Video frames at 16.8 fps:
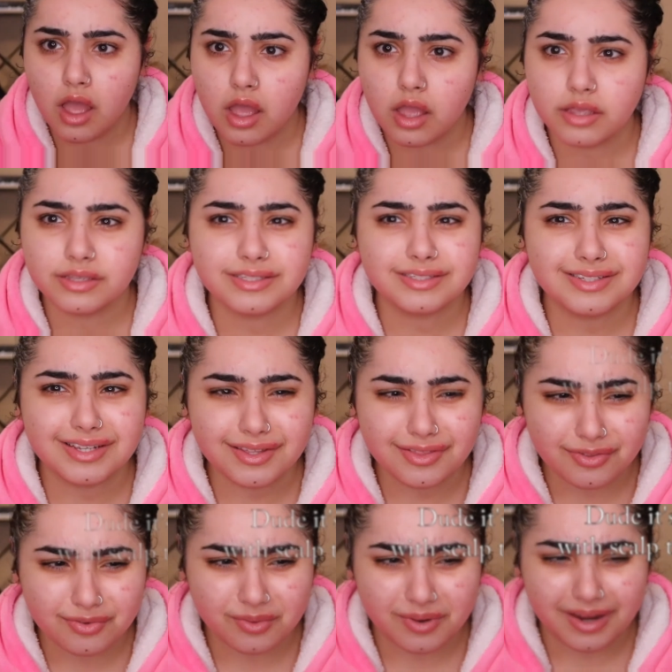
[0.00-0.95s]
Is it day
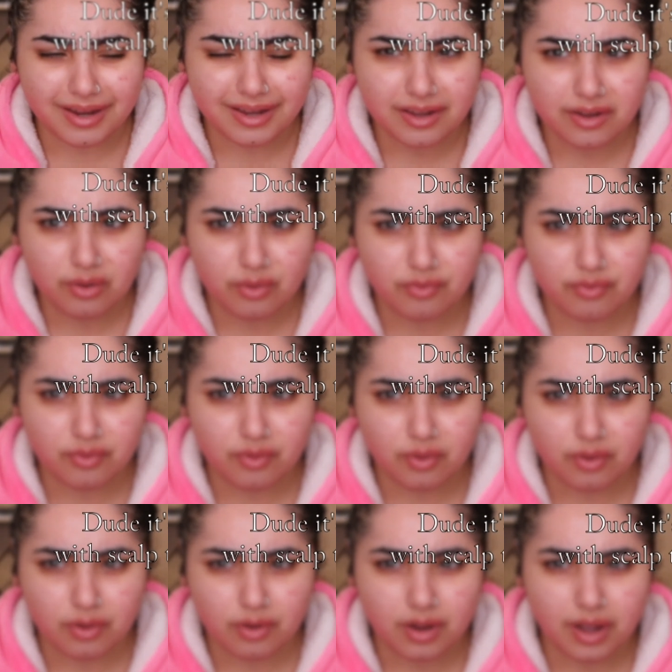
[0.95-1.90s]
3 or
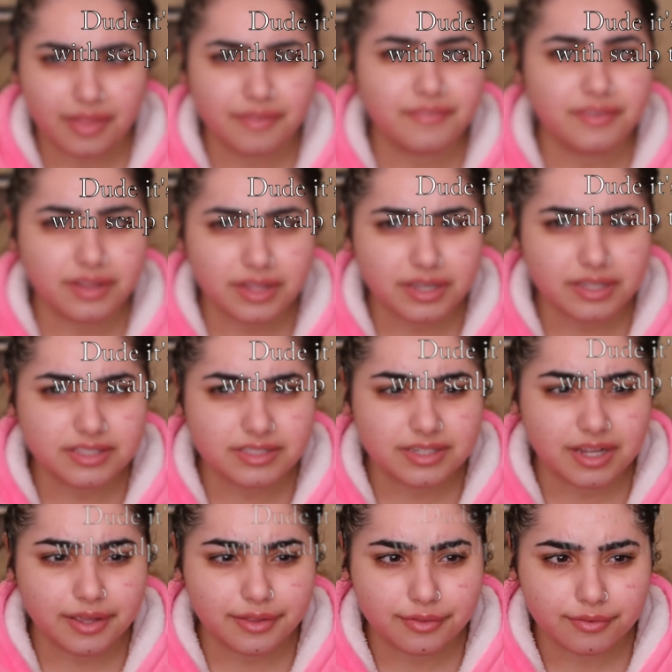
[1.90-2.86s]
4? I feel like it's
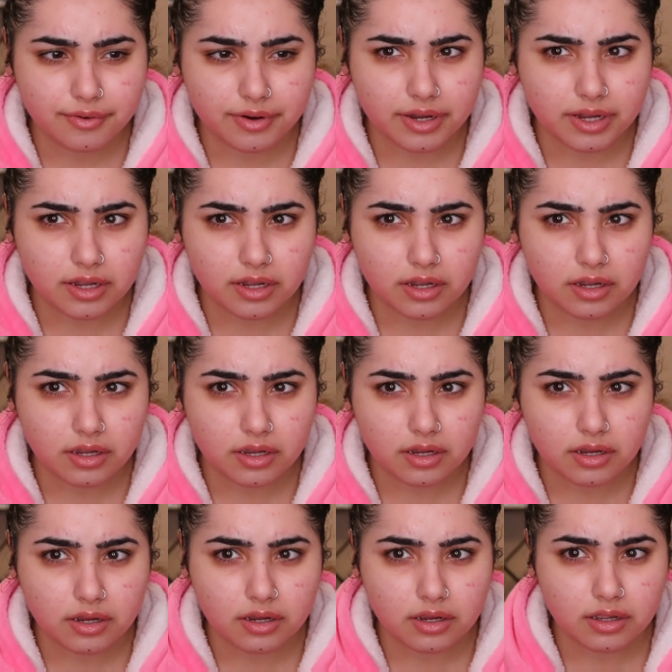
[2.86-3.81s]
day 3.
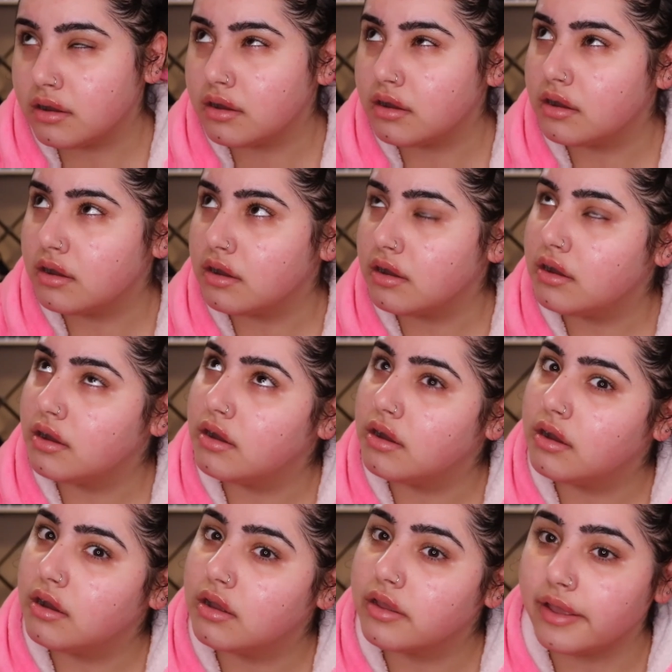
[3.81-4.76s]

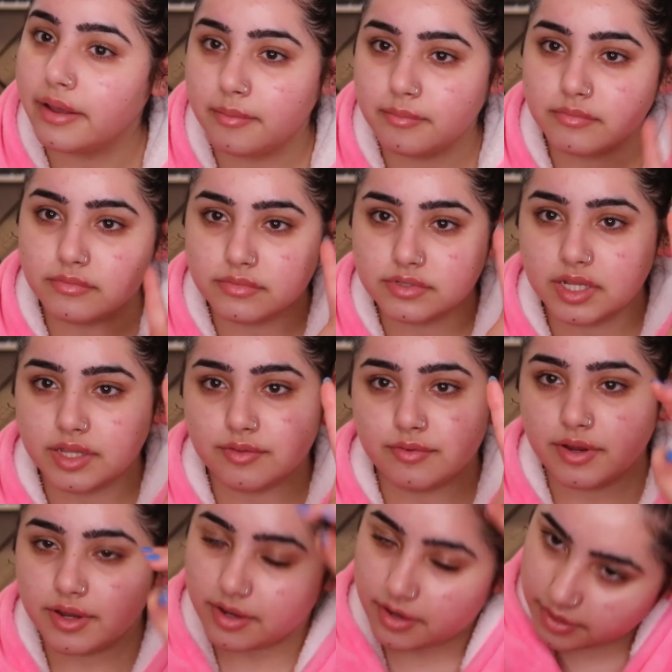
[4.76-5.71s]
Yeah, day
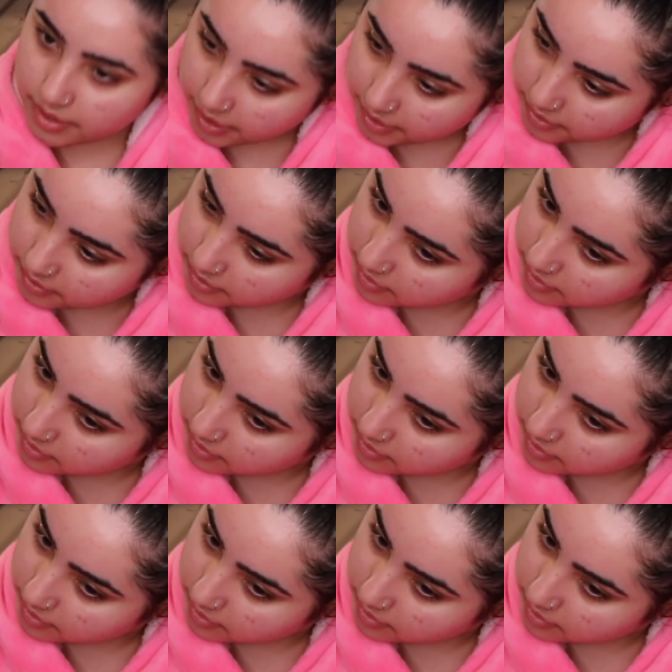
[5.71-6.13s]
3. Okay.